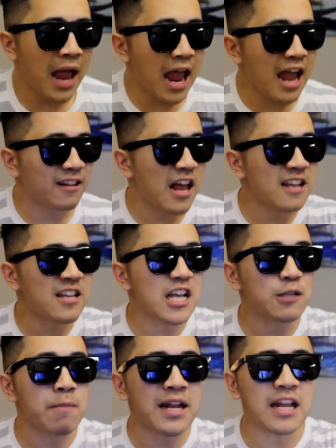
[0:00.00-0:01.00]
Man, there's
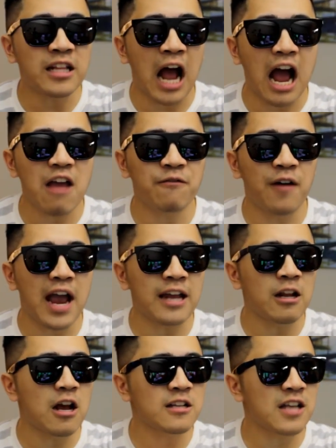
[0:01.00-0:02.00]
as many Thai
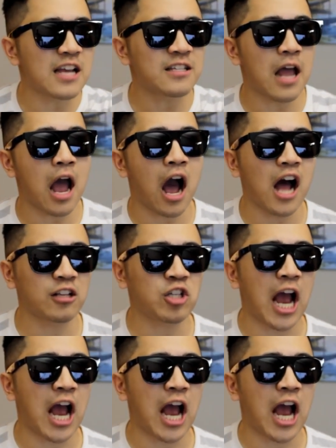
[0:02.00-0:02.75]
fighters as there are